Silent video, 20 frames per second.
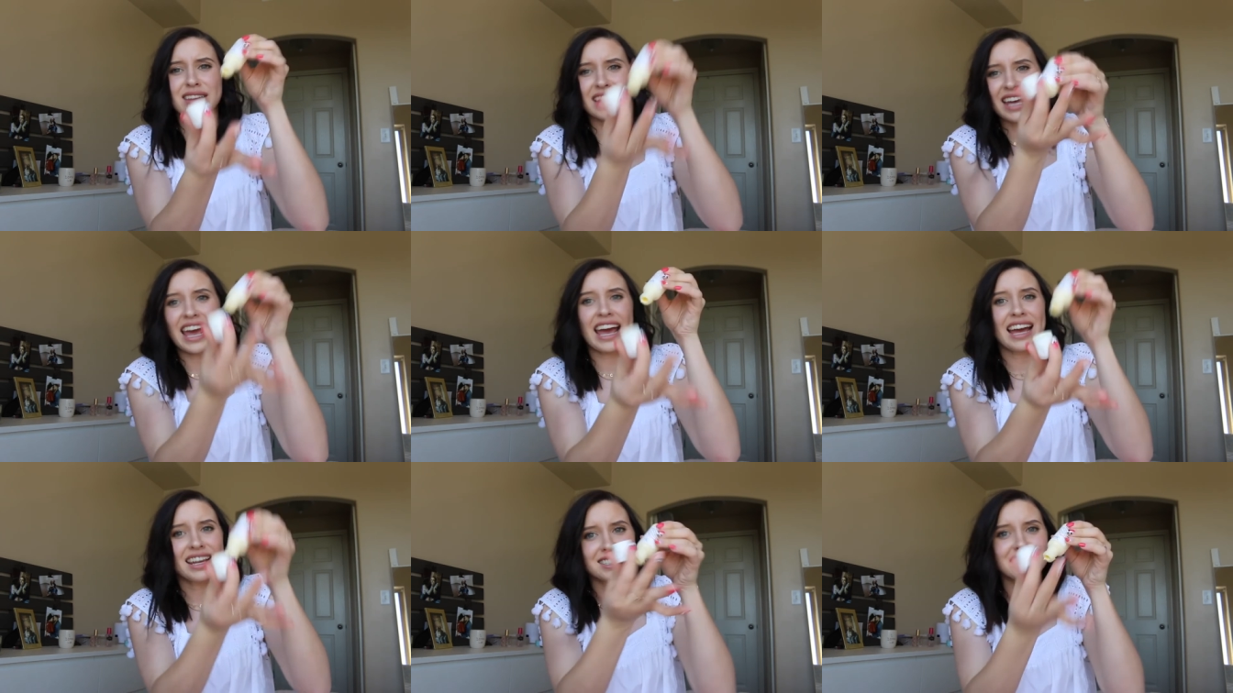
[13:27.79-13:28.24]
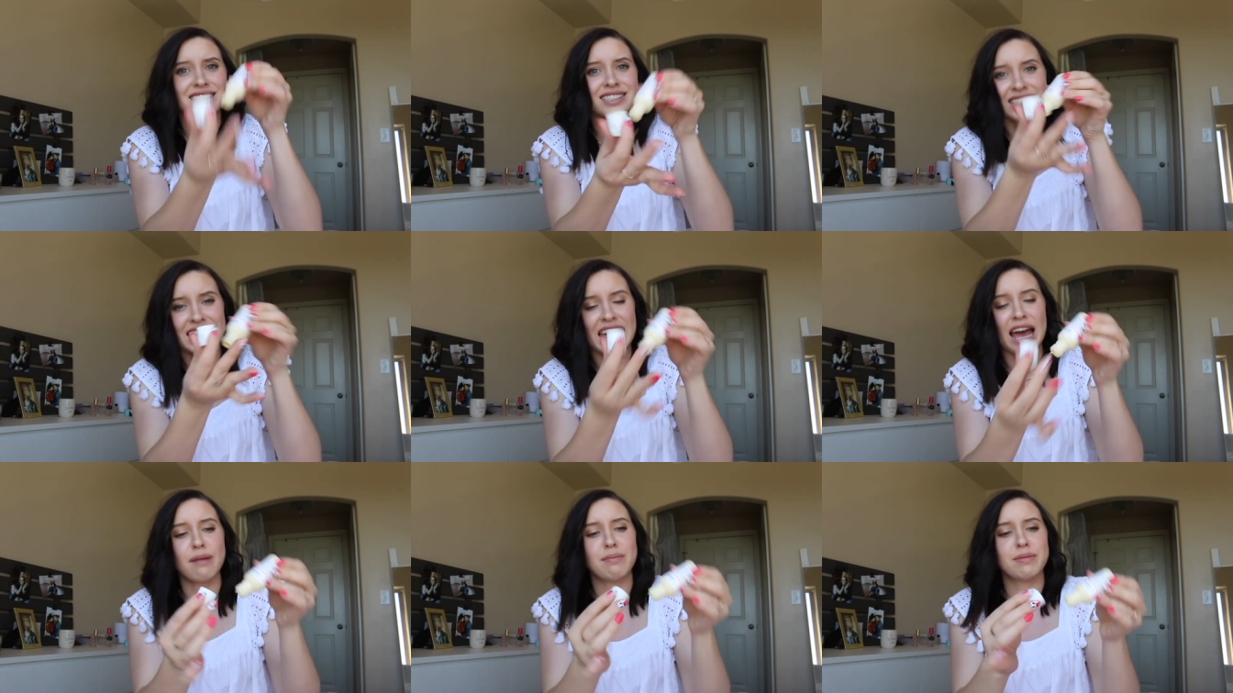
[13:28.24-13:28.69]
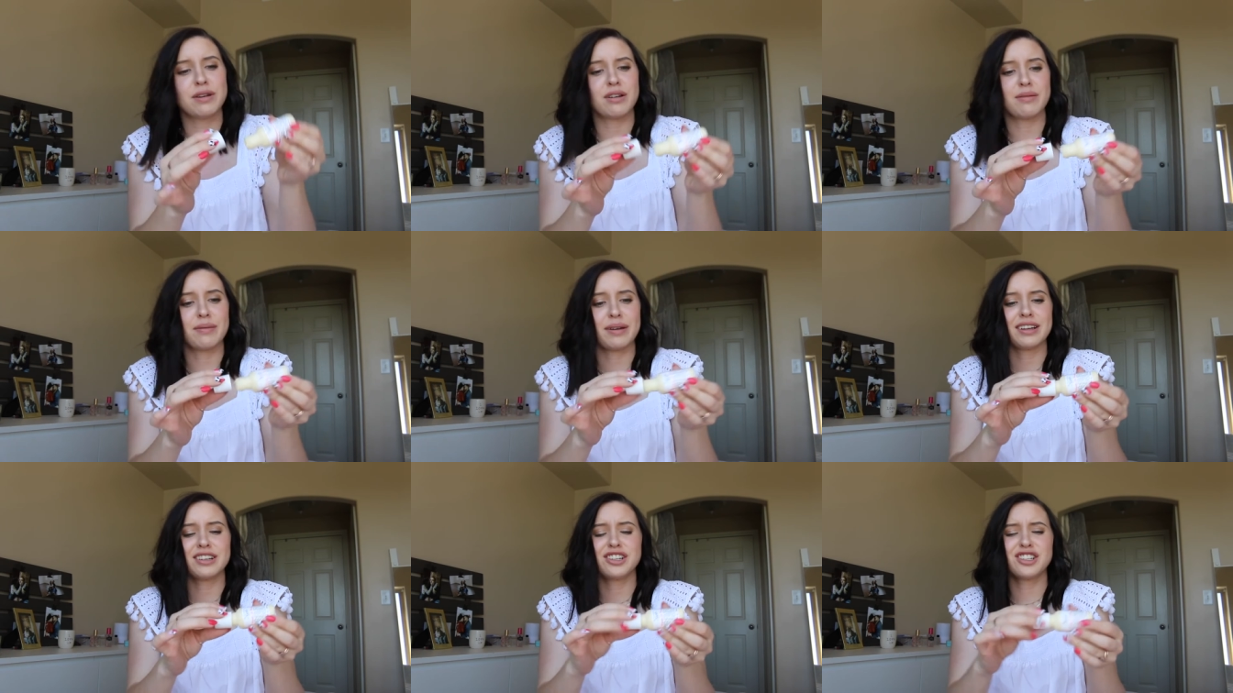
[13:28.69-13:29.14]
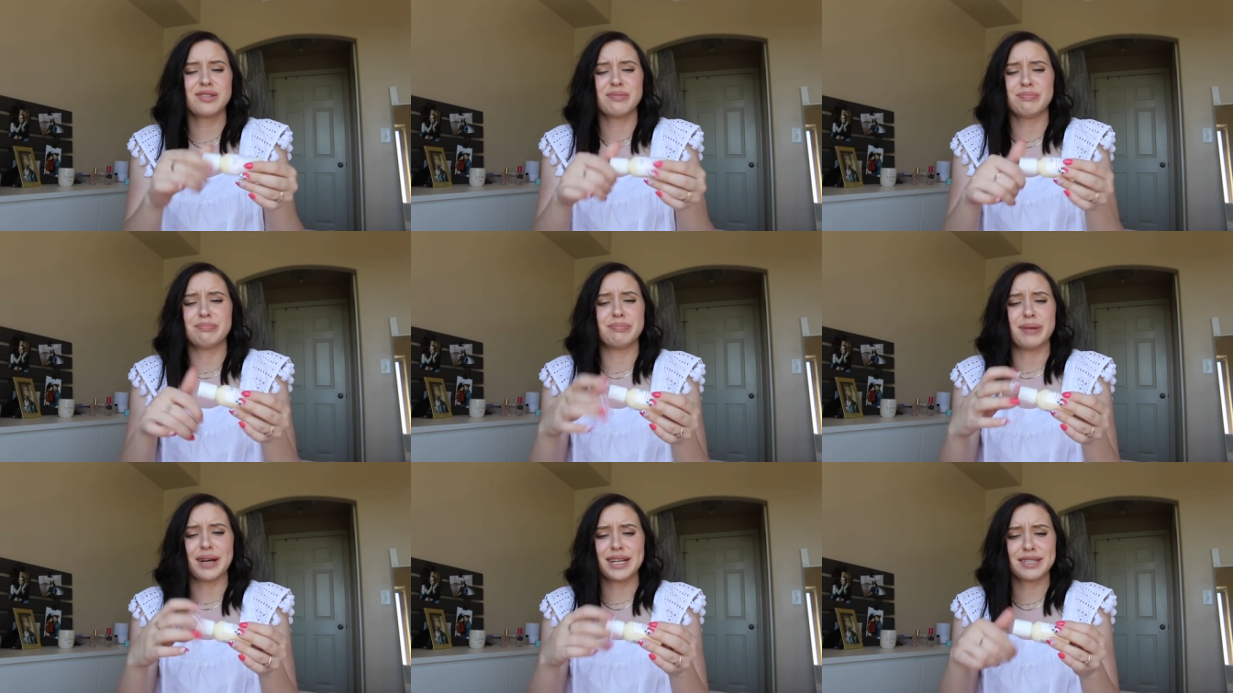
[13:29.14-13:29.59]
Like I had to tap it on. It
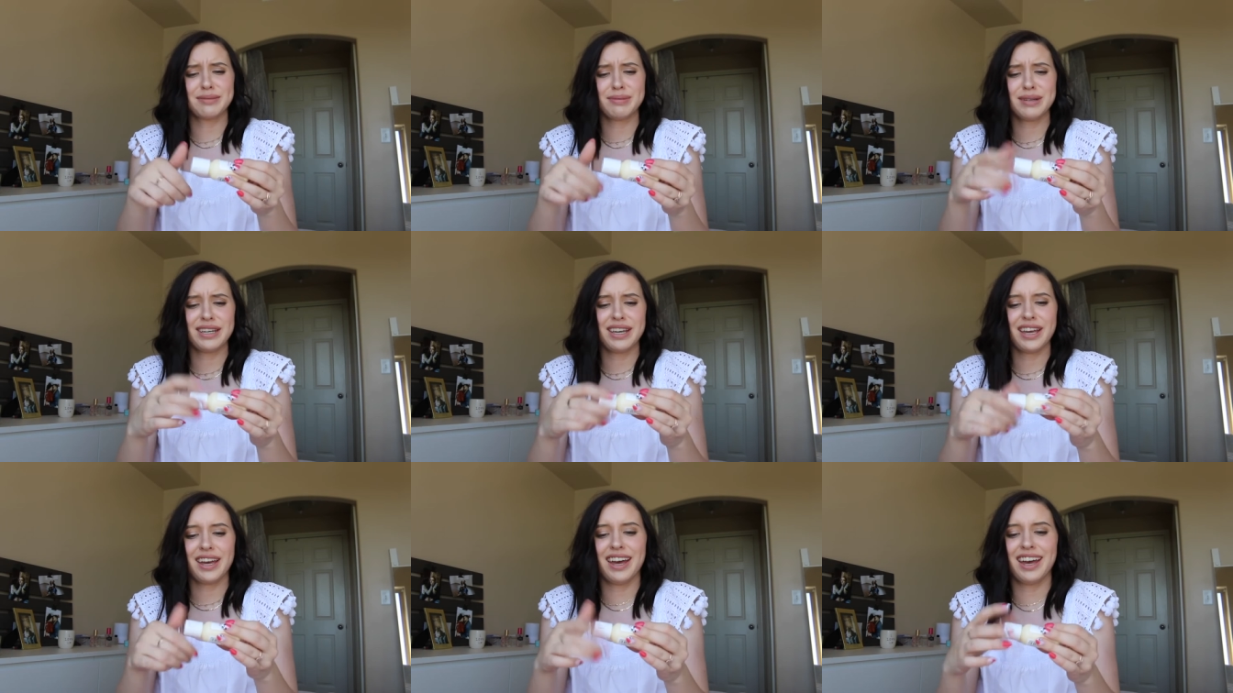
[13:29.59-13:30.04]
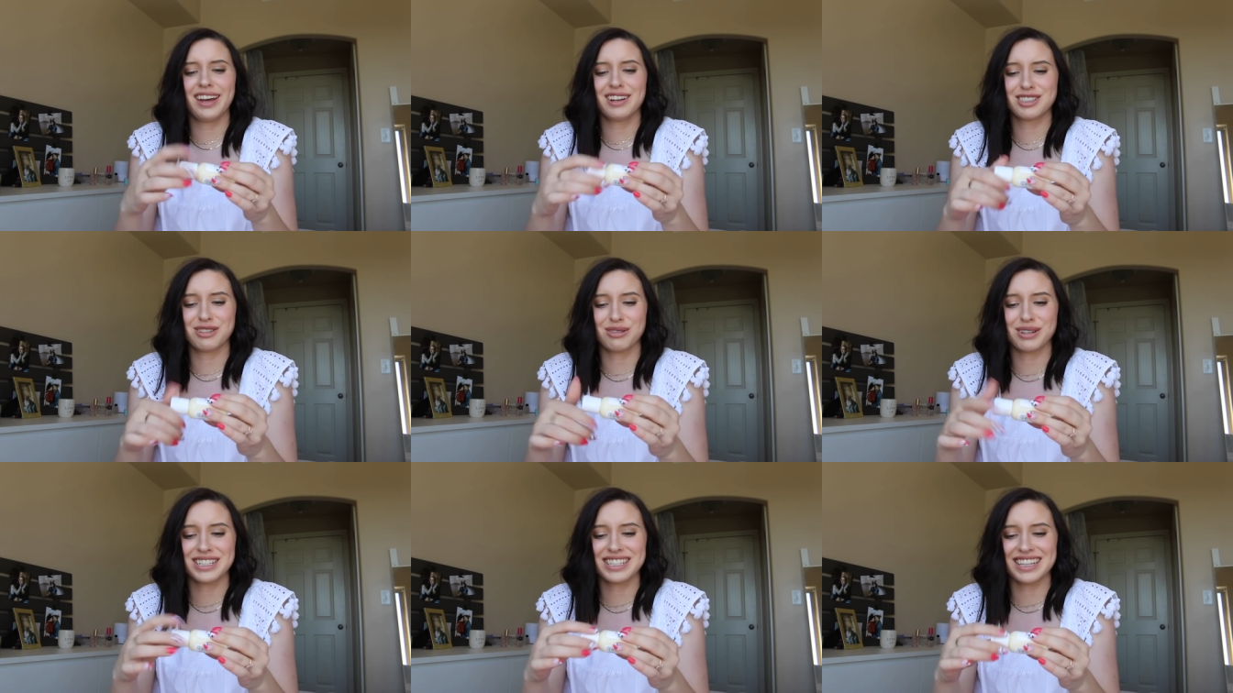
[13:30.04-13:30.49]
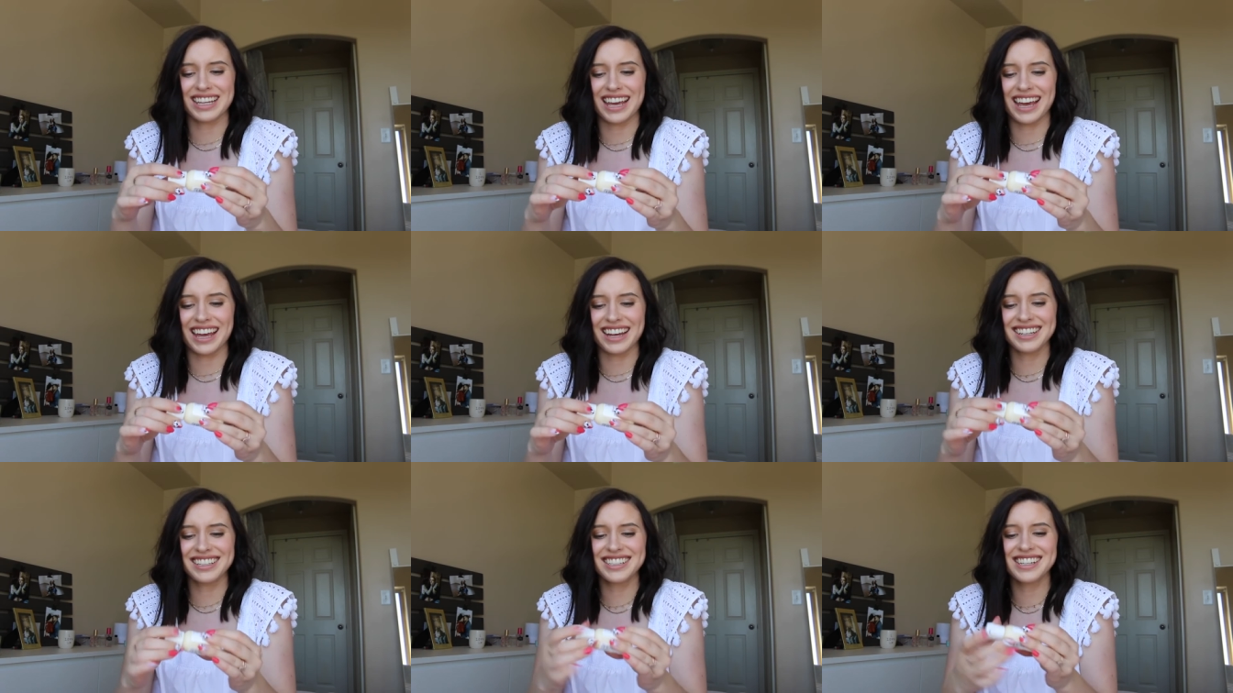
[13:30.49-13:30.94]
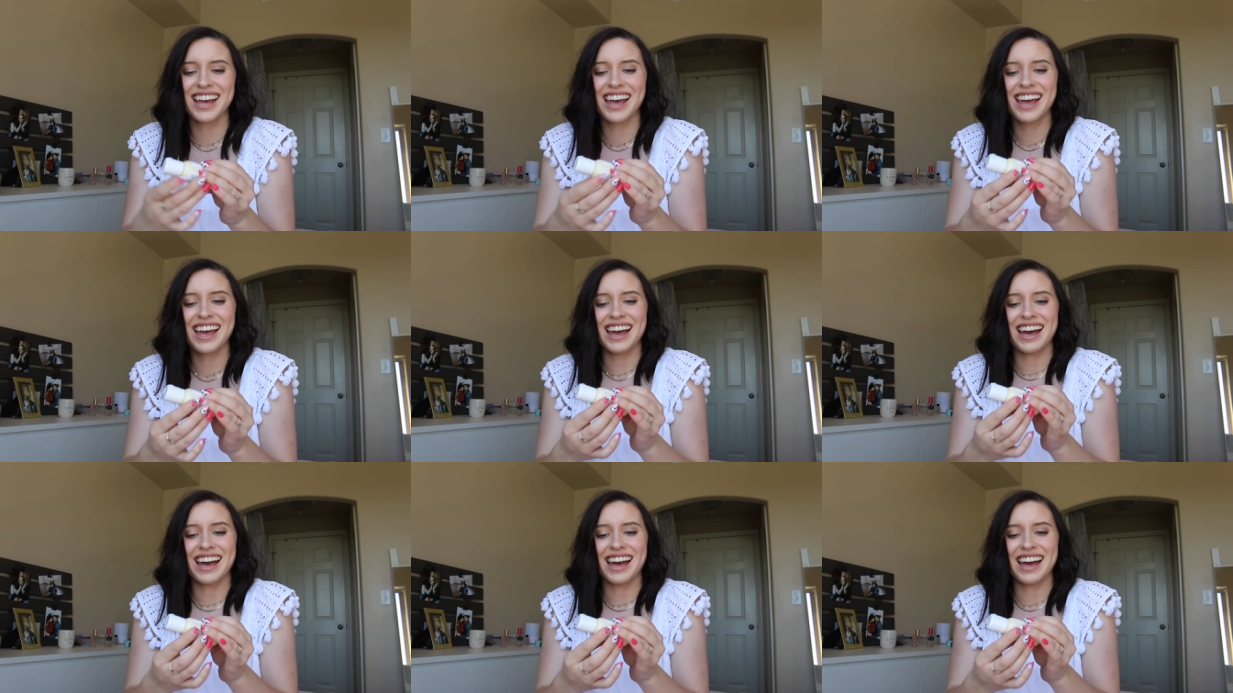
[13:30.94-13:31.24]
just bugged me towards the end.